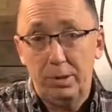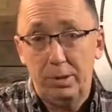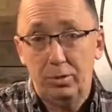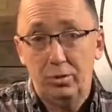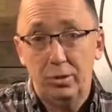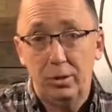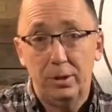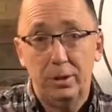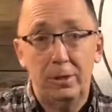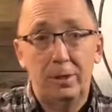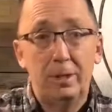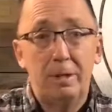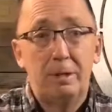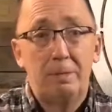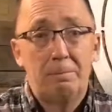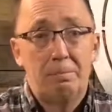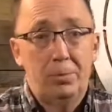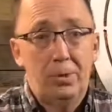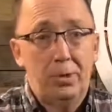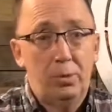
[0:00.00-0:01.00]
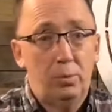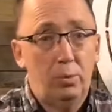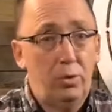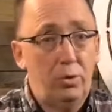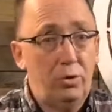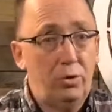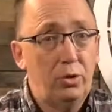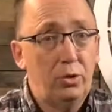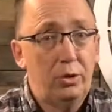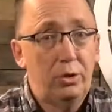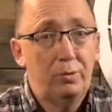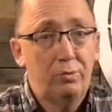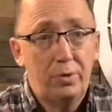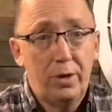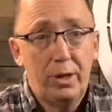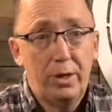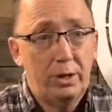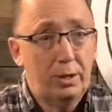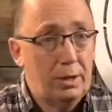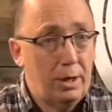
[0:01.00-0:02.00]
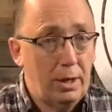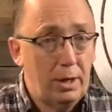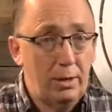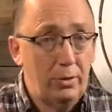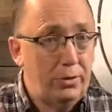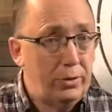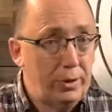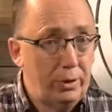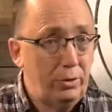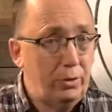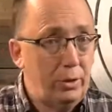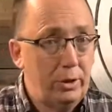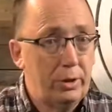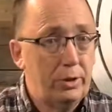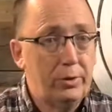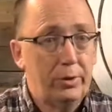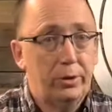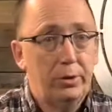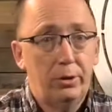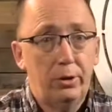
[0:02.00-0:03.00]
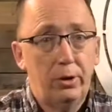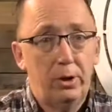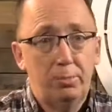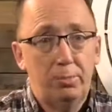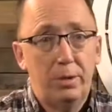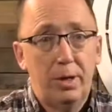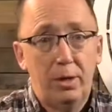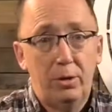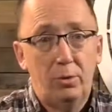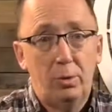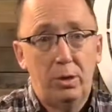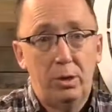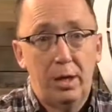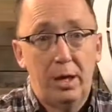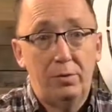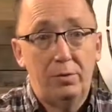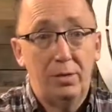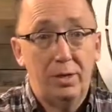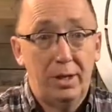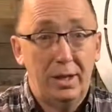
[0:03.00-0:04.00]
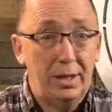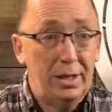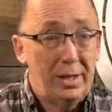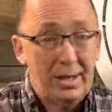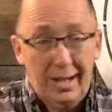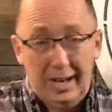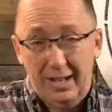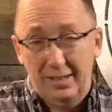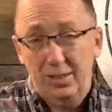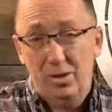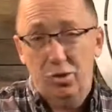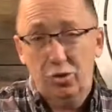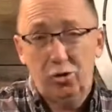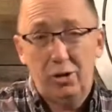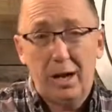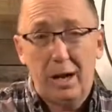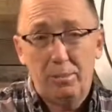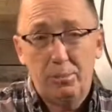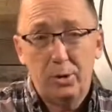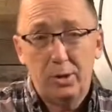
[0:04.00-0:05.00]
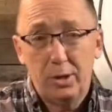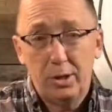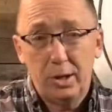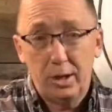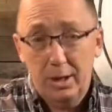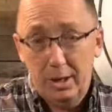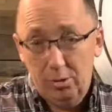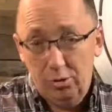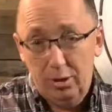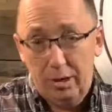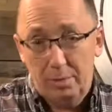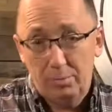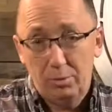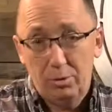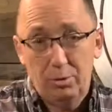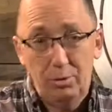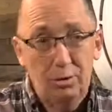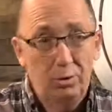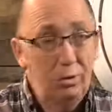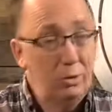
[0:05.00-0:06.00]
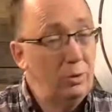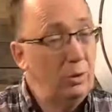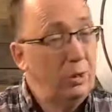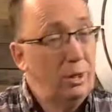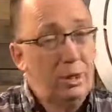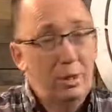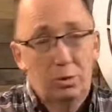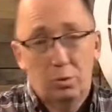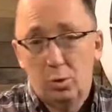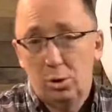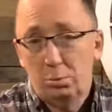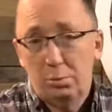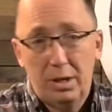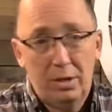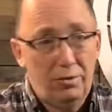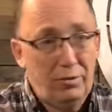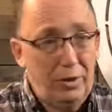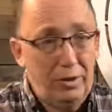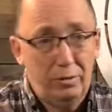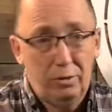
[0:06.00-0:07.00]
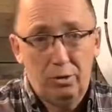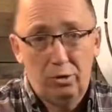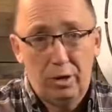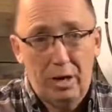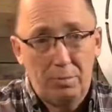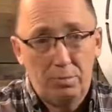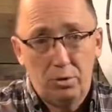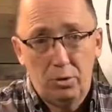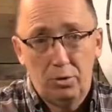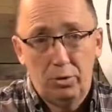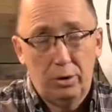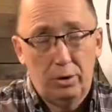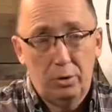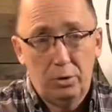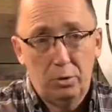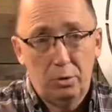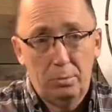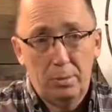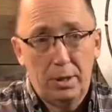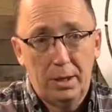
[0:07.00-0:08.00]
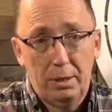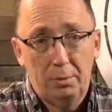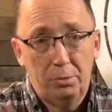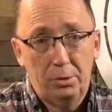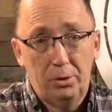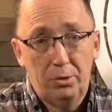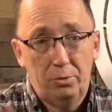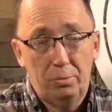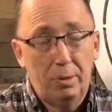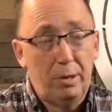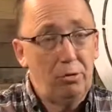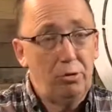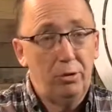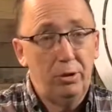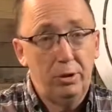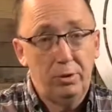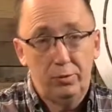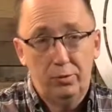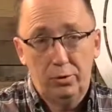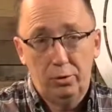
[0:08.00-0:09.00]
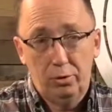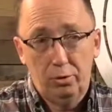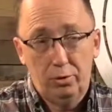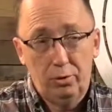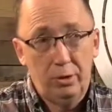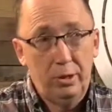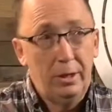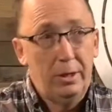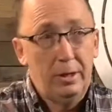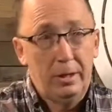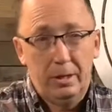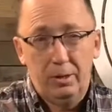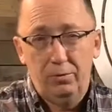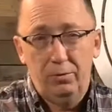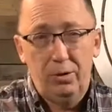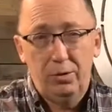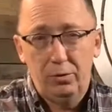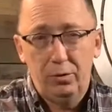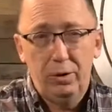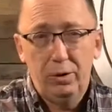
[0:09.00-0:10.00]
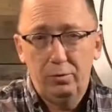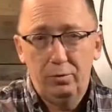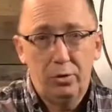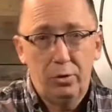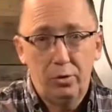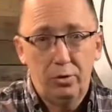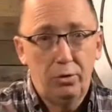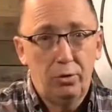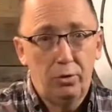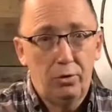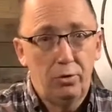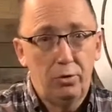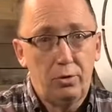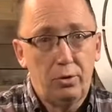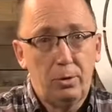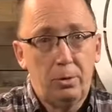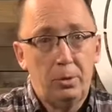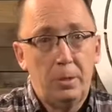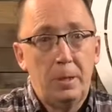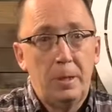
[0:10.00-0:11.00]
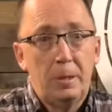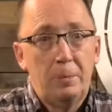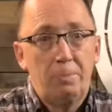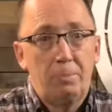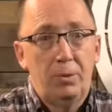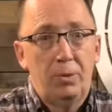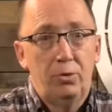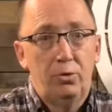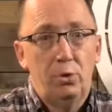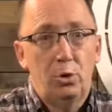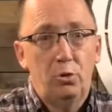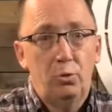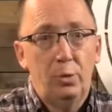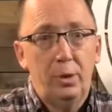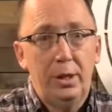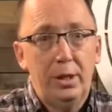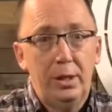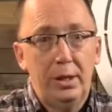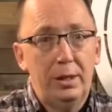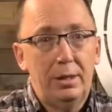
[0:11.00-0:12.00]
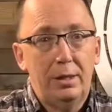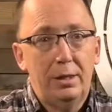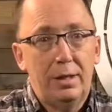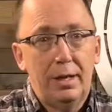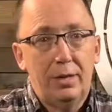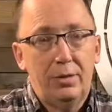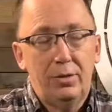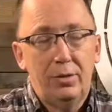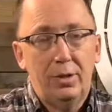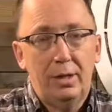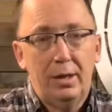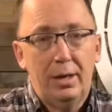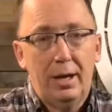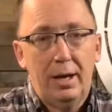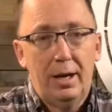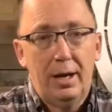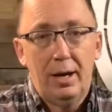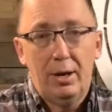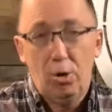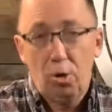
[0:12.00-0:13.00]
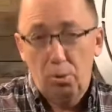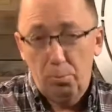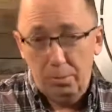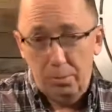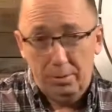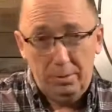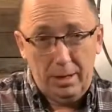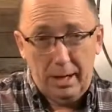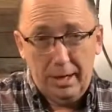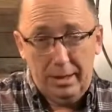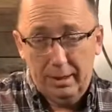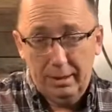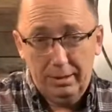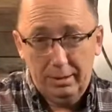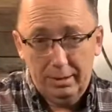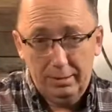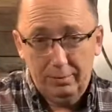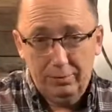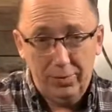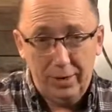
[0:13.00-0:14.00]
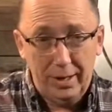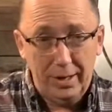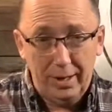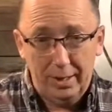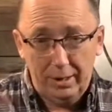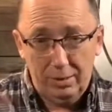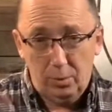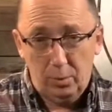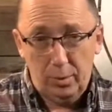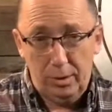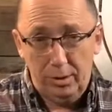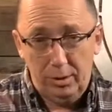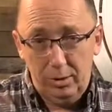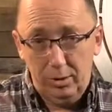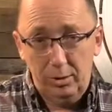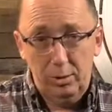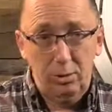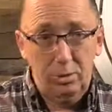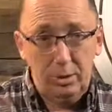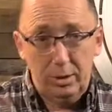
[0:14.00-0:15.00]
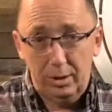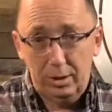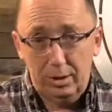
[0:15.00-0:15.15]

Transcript: did, we still can find a lot of things here that are going to apply to our life today. And this chapter tonight, chapter 2, is one of my favorite chapters in the whole Bible, especially the first 15 verses or so. And so as we get into that thing, I hope I can convey it in a way to you that